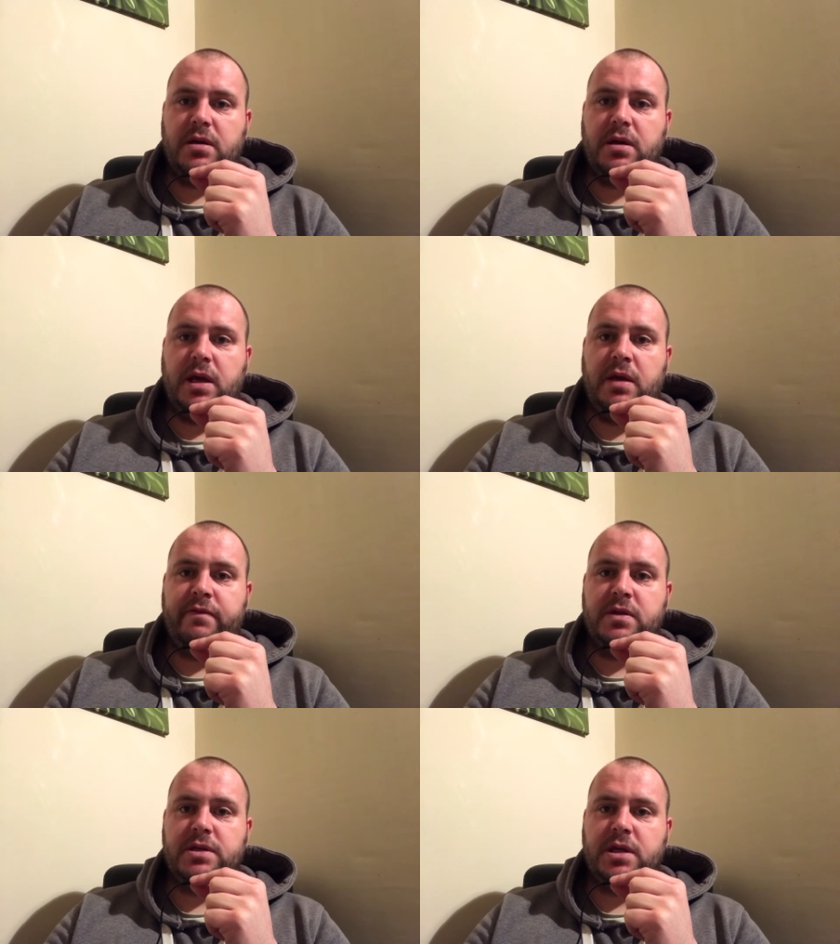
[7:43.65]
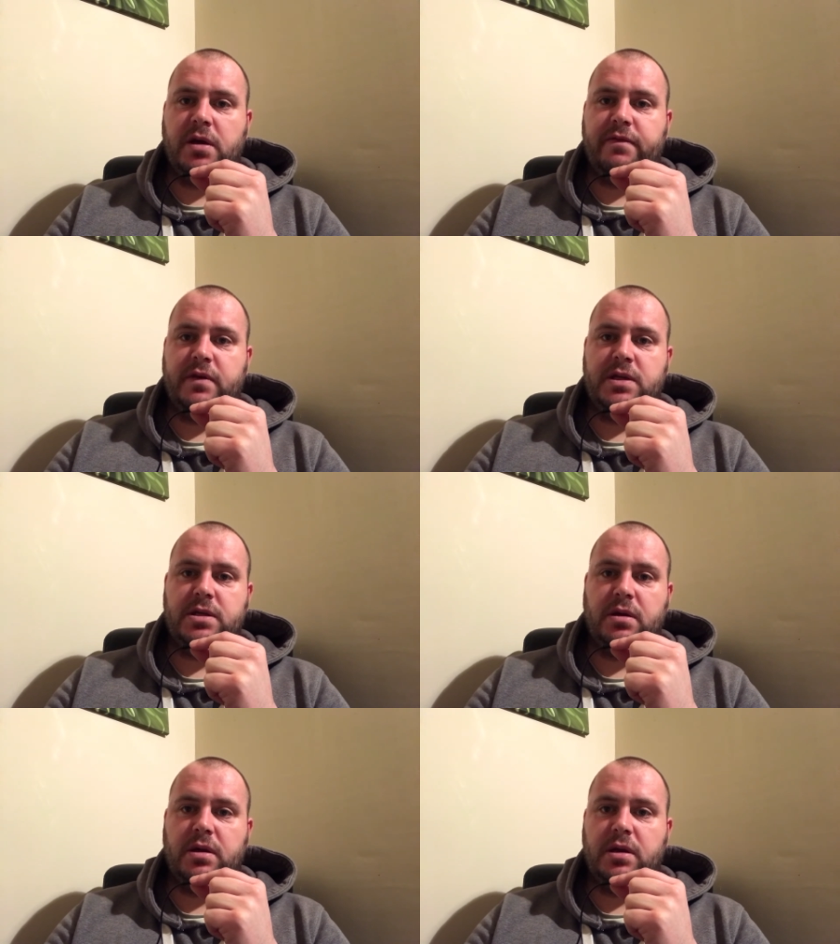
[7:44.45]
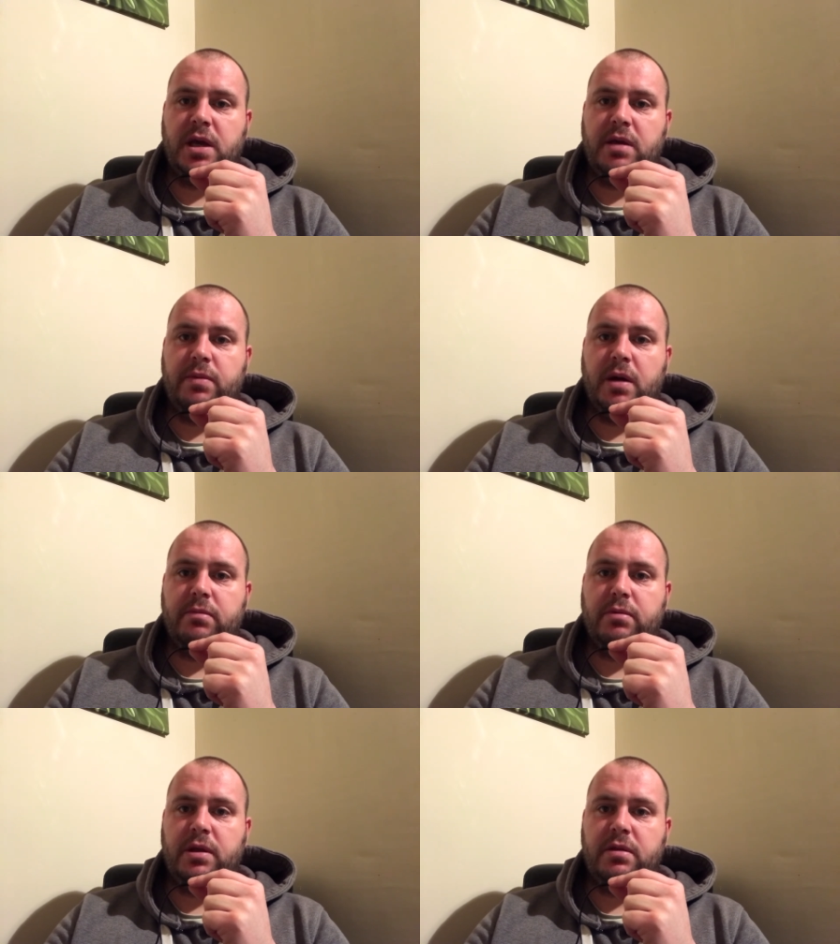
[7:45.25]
even surface, I could keep up with,